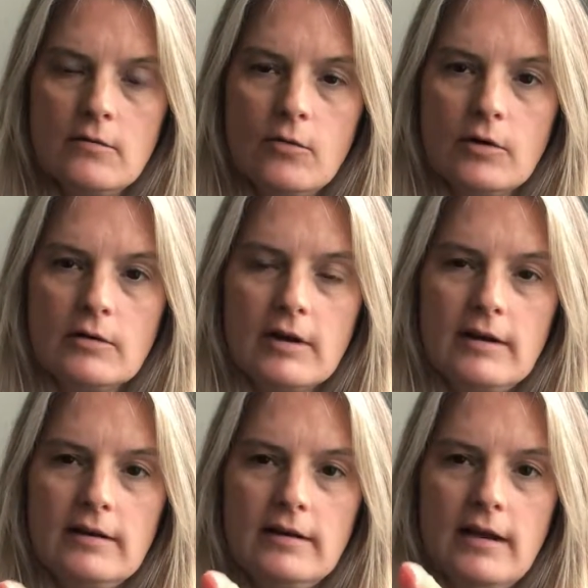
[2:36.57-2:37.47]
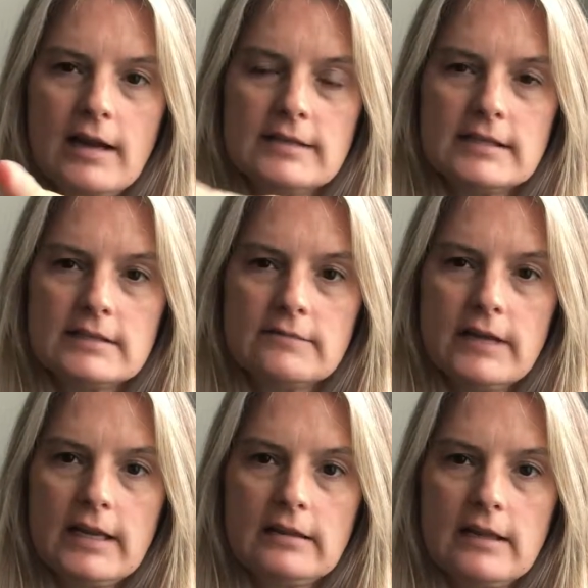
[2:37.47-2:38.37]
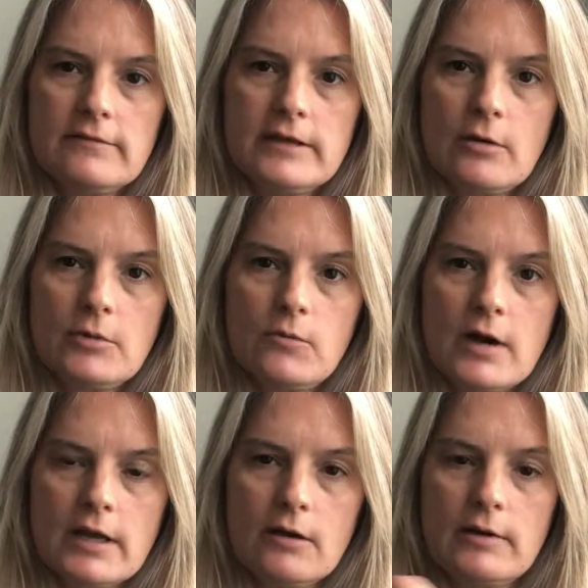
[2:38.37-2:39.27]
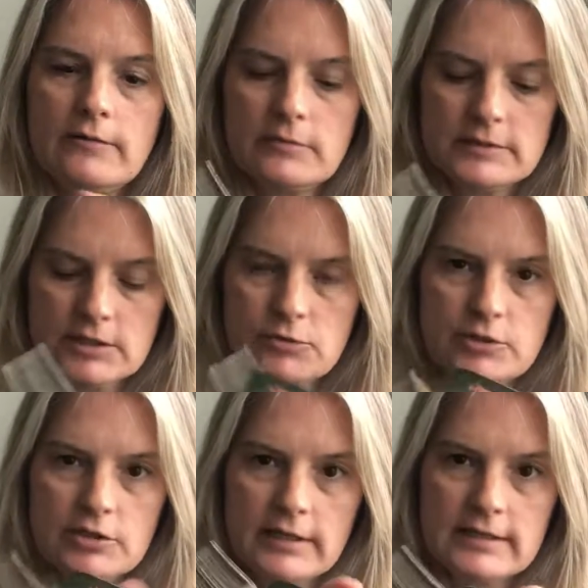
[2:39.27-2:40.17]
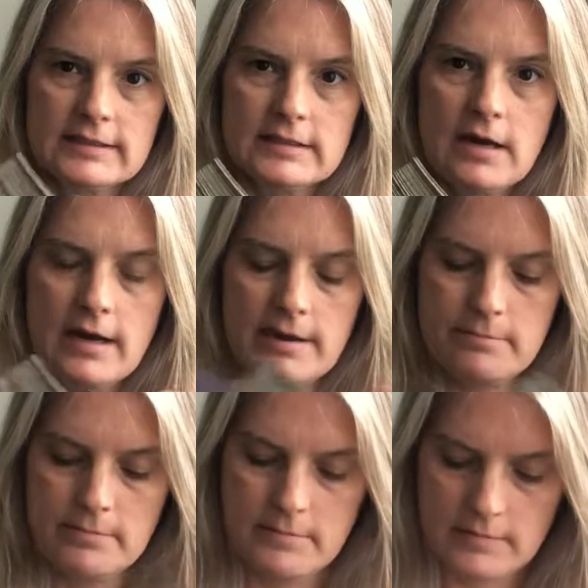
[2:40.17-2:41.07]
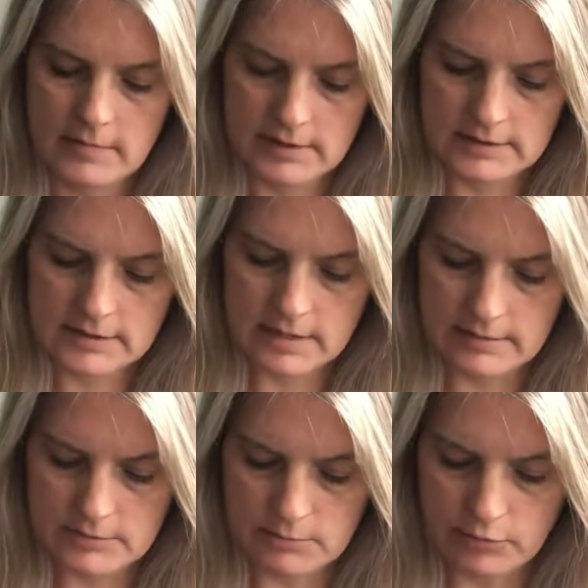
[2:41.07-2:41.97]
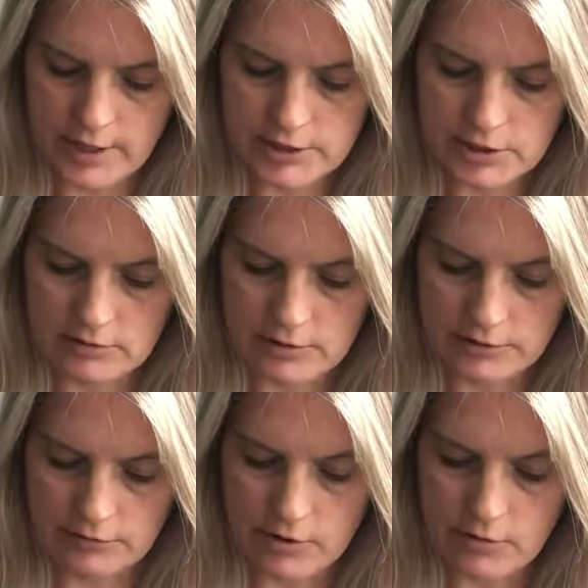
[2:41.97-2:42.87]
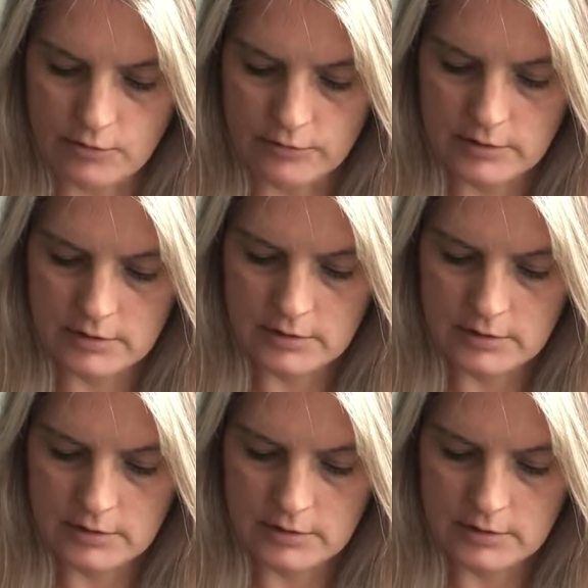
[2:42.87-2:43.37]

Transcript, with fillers: or not a sense of getting left out, but walking away from a situation like it's time, it's time to branch out on your own,